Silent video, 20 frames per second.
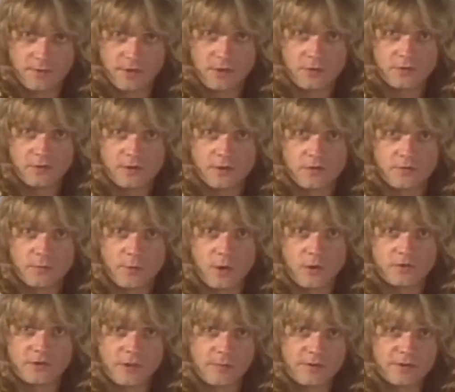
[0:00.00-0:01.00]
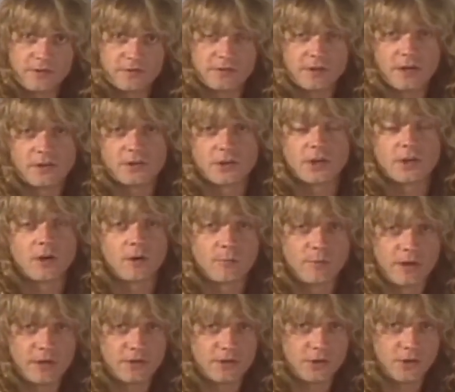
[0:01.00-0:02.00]
using those modes, let me just touch on
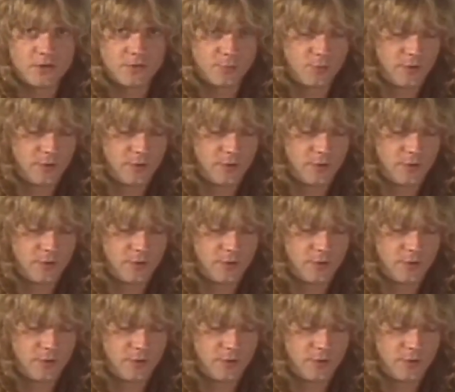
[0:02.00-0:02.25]
arpeggios